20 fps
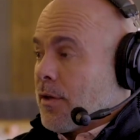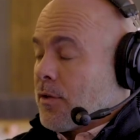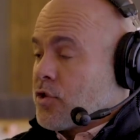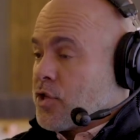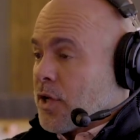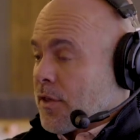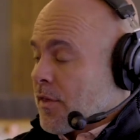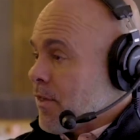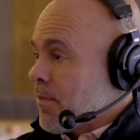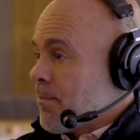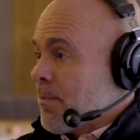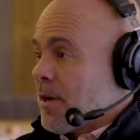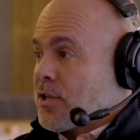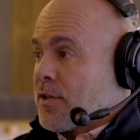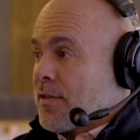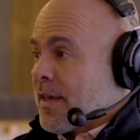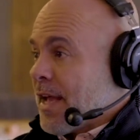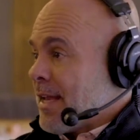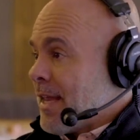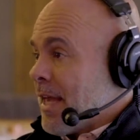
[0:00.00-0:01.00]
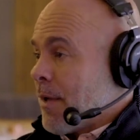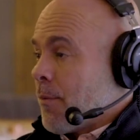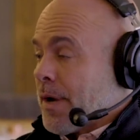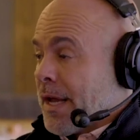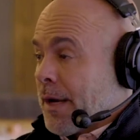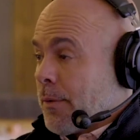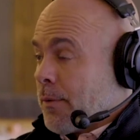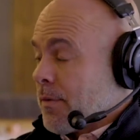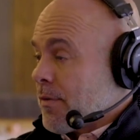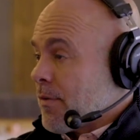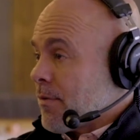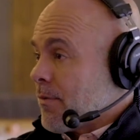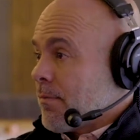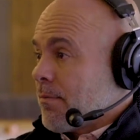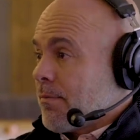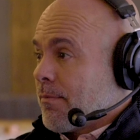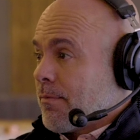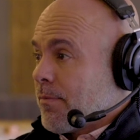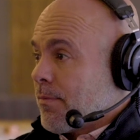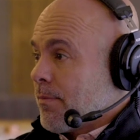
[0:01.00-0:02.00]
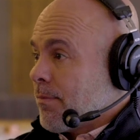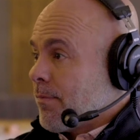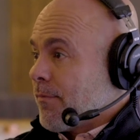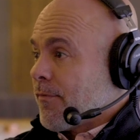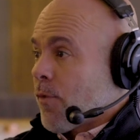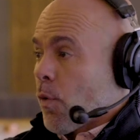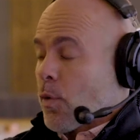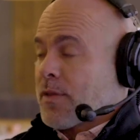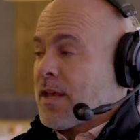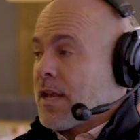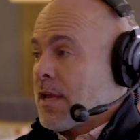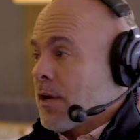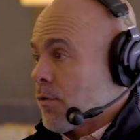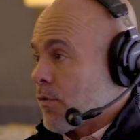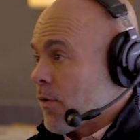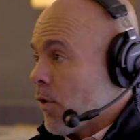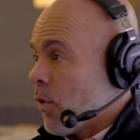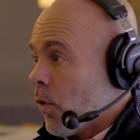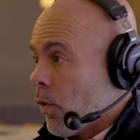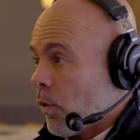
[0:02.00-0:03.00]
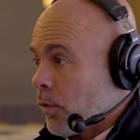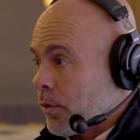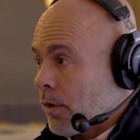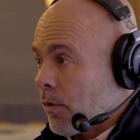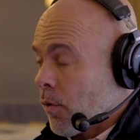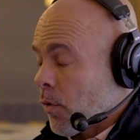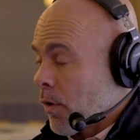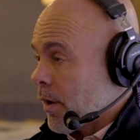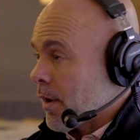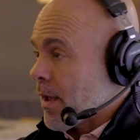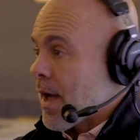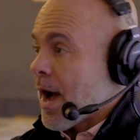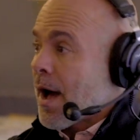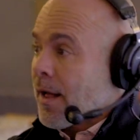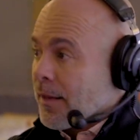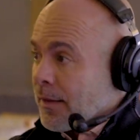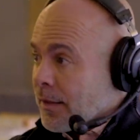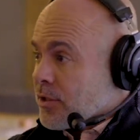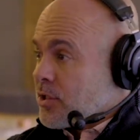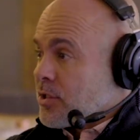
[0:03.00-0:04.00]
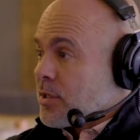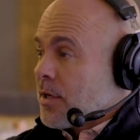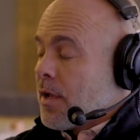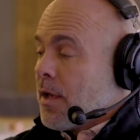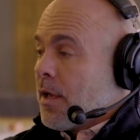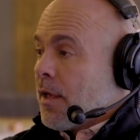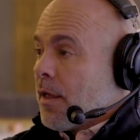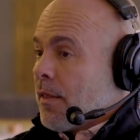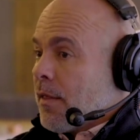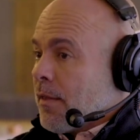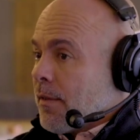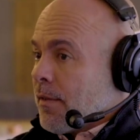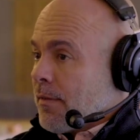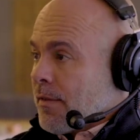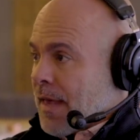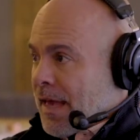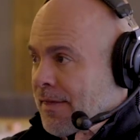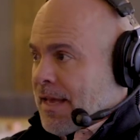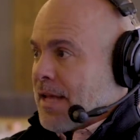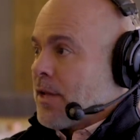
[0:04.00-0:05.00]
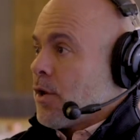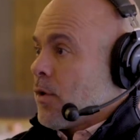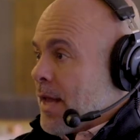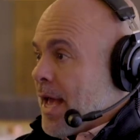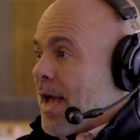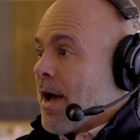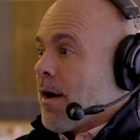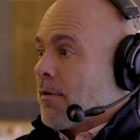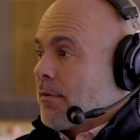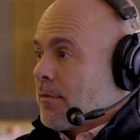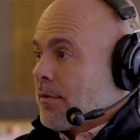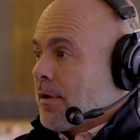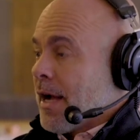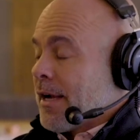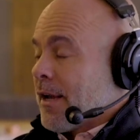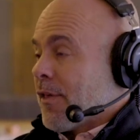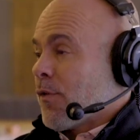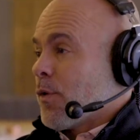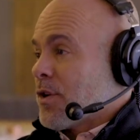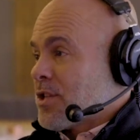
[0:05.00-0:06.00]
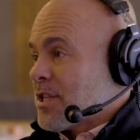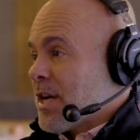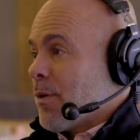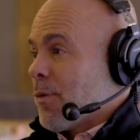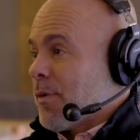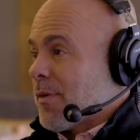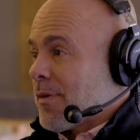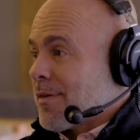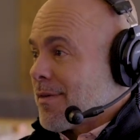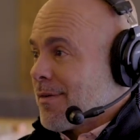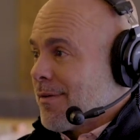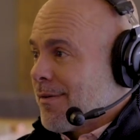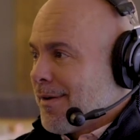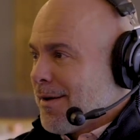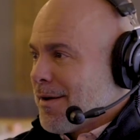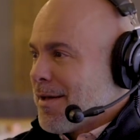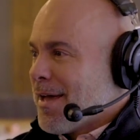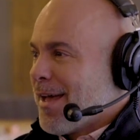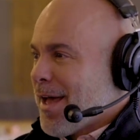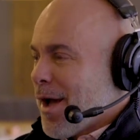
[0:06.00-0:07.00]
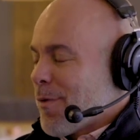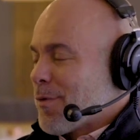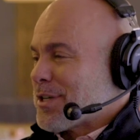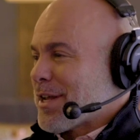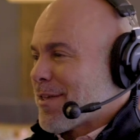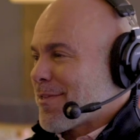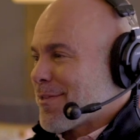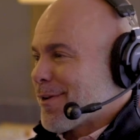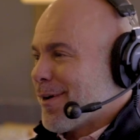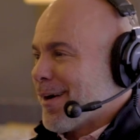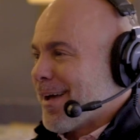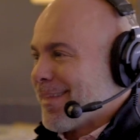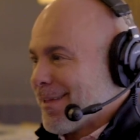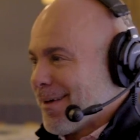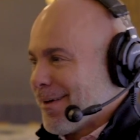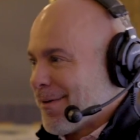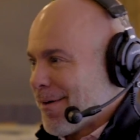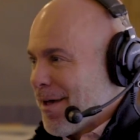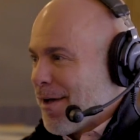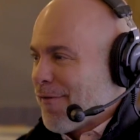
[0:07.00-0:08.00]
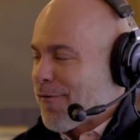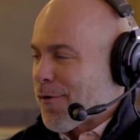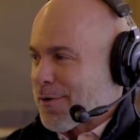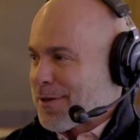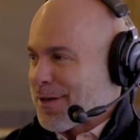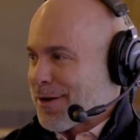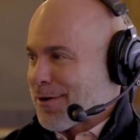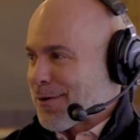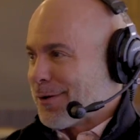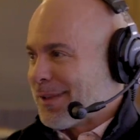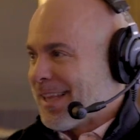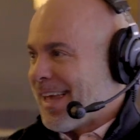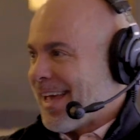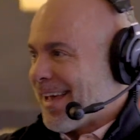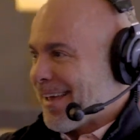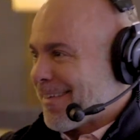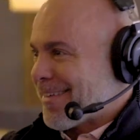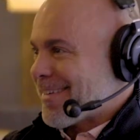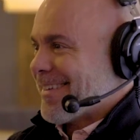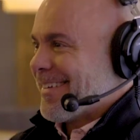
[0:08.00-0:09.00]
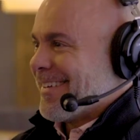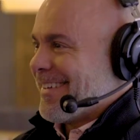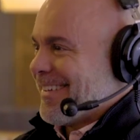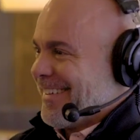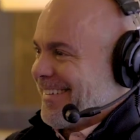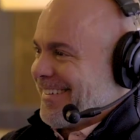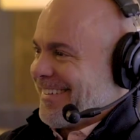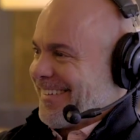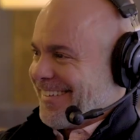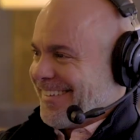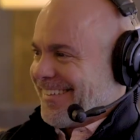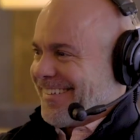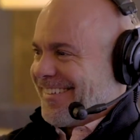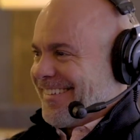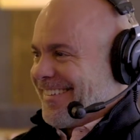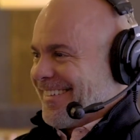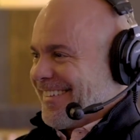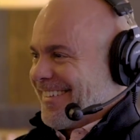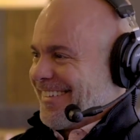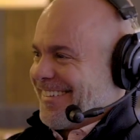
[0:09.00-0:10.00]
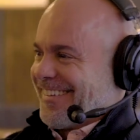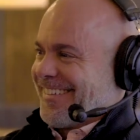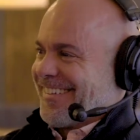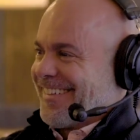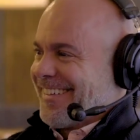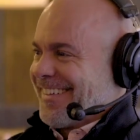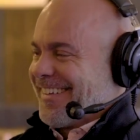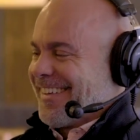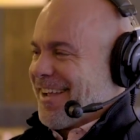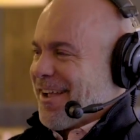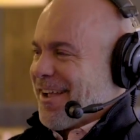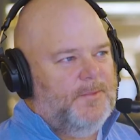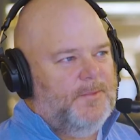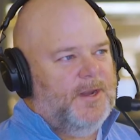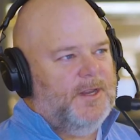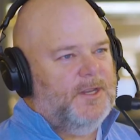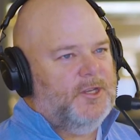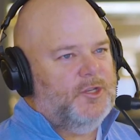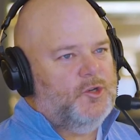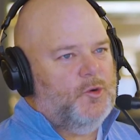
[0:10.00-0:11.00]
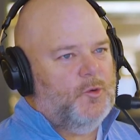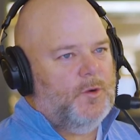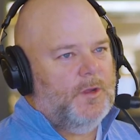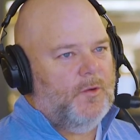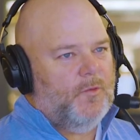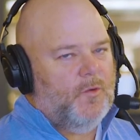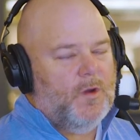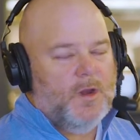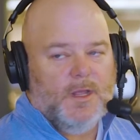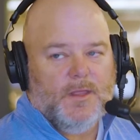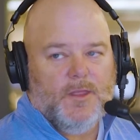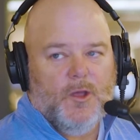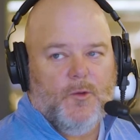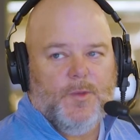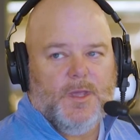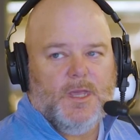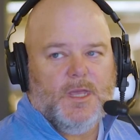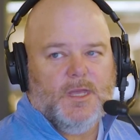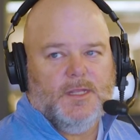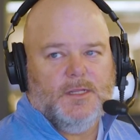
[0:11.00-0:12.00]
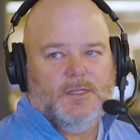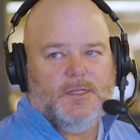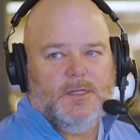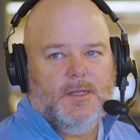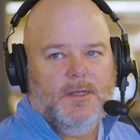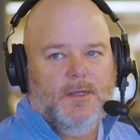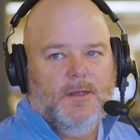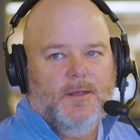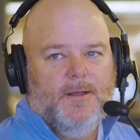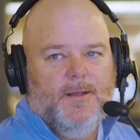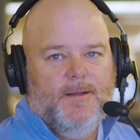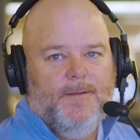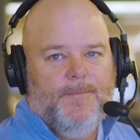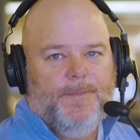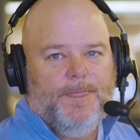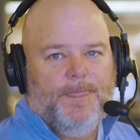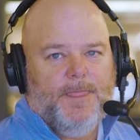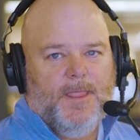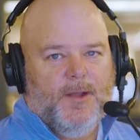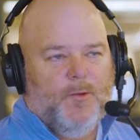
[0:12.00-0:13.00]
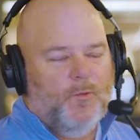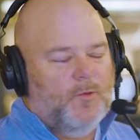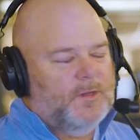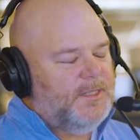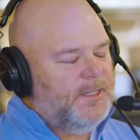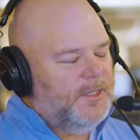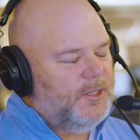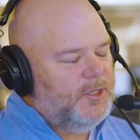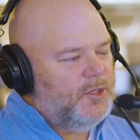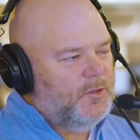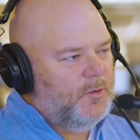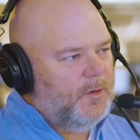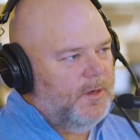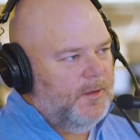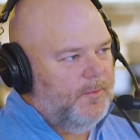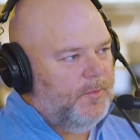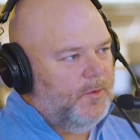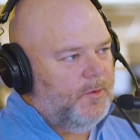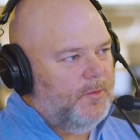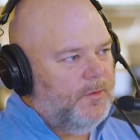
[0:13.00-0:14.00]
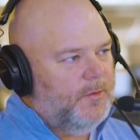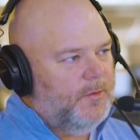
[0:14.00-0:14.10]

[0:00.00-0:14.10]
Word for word: just as much as I did when I was fourteen years old or in college as I do now. I just wish I was wish I still had the fourteen-year-old legs. What about enjoying running though? Because, like, what's enjoyable?